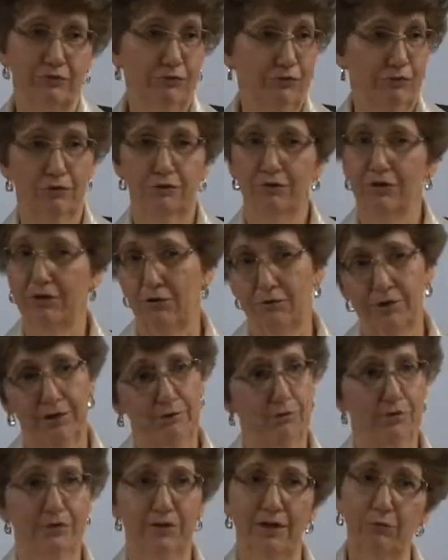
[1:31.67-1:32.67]
you're the only
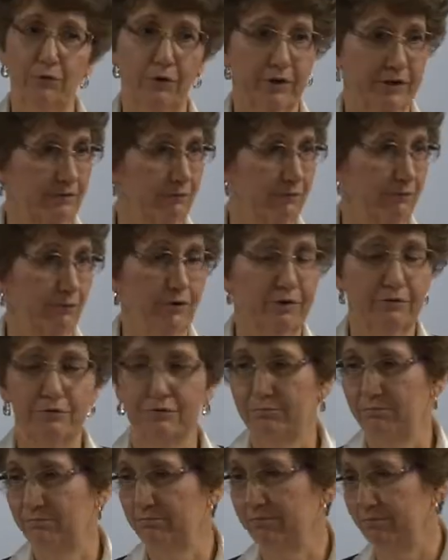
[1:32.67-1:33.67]
one they're working
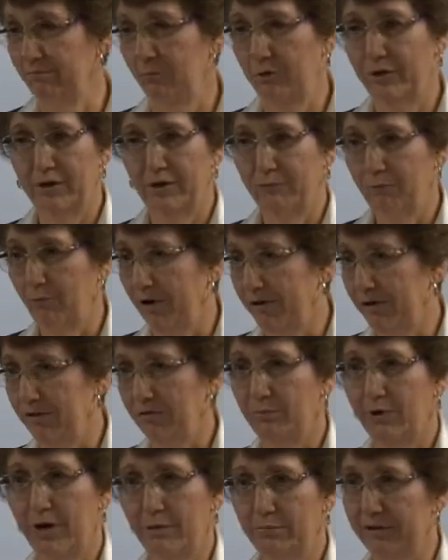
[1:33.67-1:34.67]
for. One-on-one is
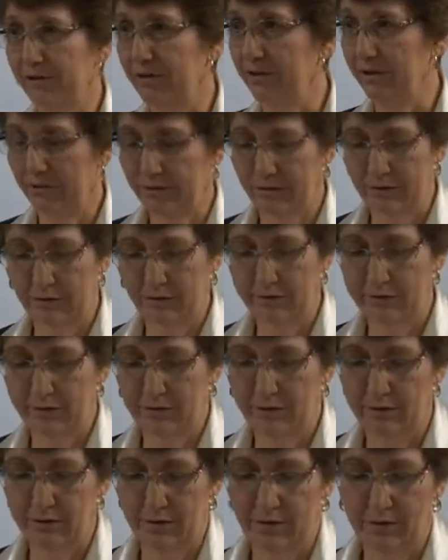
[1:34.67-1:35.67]
probably
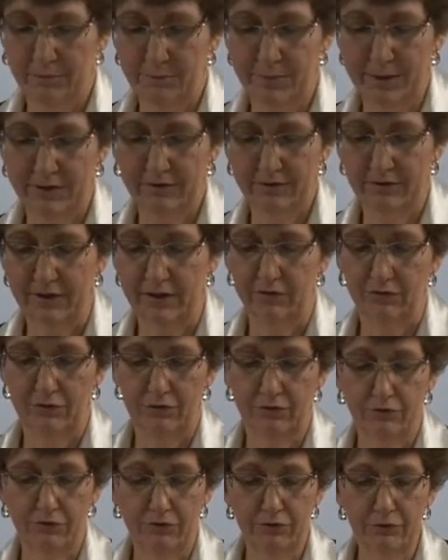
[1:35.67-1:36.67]
the best thing
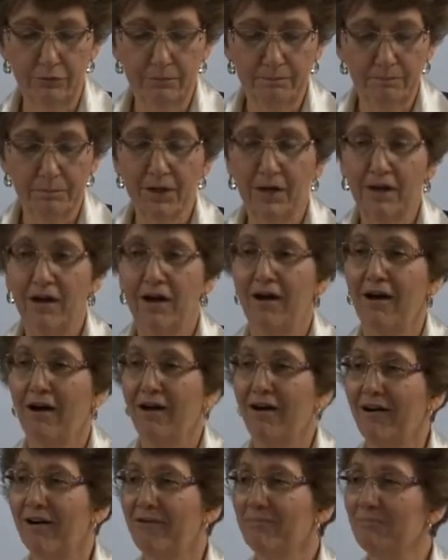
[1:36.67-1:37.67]
to do.
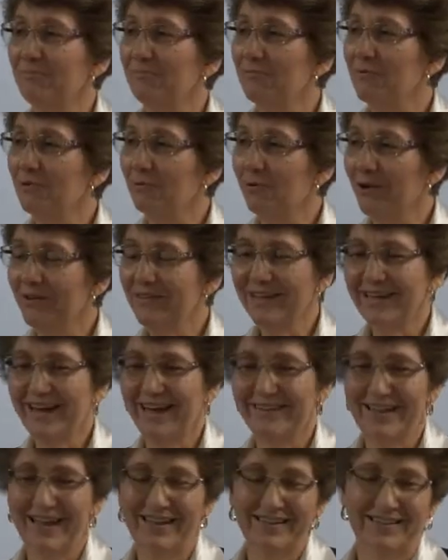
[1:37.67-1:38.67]
The one that I
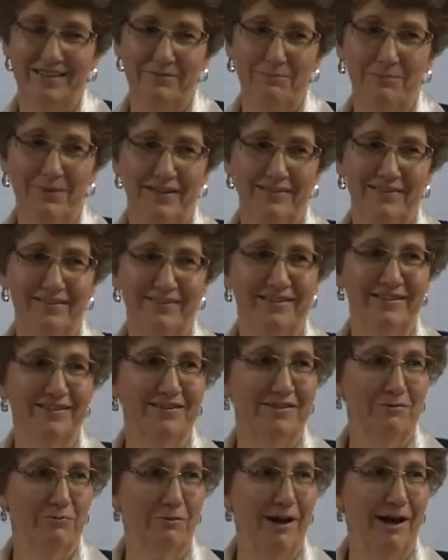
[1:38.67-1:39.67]
like the best is
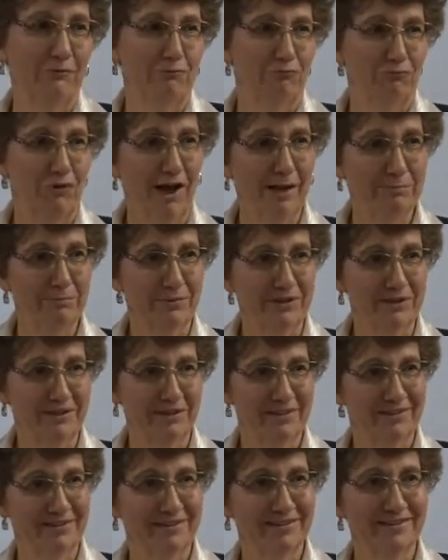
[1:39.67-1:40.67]
the round robin
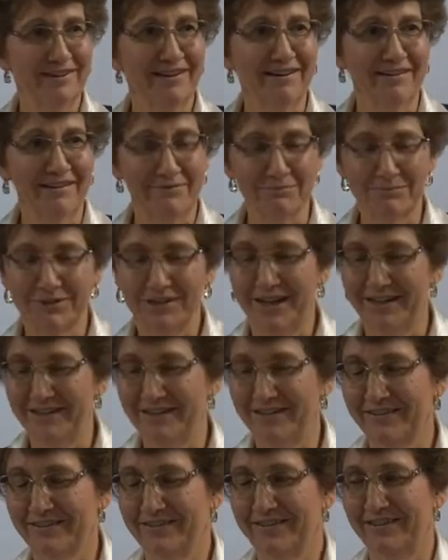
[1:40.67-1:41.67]
kind
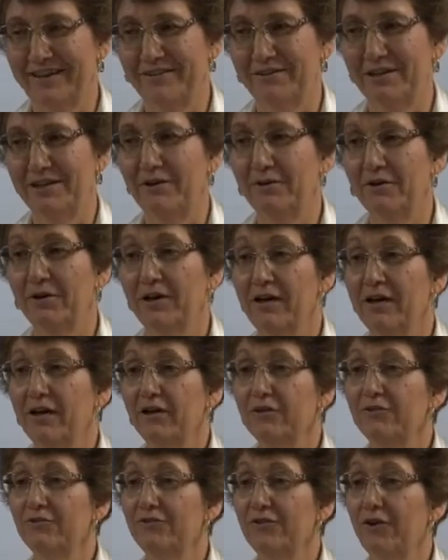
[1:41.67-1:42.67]
of scenario.
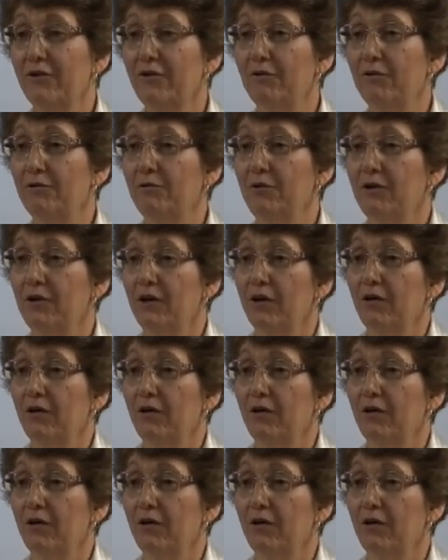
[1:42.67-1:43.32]
So